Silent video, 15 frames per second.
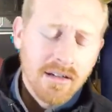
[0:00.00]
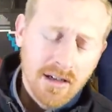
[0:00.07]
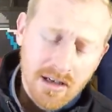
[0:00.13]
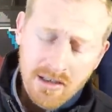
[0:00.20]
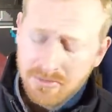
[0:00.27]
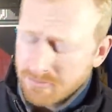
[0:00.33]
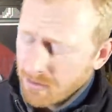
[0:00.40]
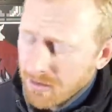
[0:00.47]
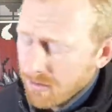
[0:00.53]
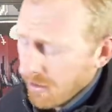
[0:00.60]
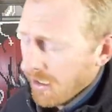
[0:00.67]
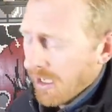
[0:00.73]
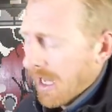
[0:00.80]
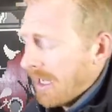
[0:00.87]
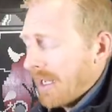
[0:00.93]
oh,
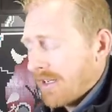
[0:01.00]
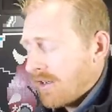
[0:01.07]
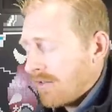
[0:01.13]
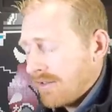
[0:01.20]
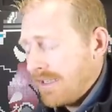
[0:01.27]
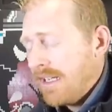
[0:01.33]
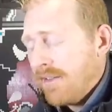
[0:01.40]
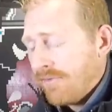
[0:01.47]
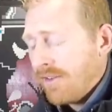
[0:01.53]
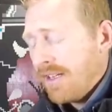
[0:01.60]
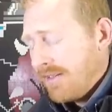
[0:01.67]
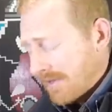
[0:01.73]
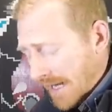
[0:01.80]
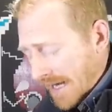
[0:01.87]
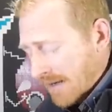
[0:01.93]
I got to cook dinner for
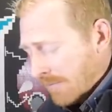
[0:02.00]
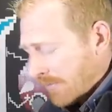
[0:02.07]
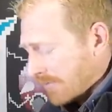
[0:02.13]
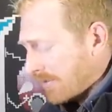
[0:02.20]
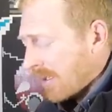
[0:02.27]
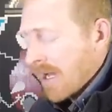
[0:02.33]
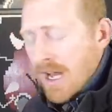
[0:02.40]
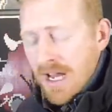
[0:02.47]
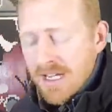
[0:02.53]
these animals.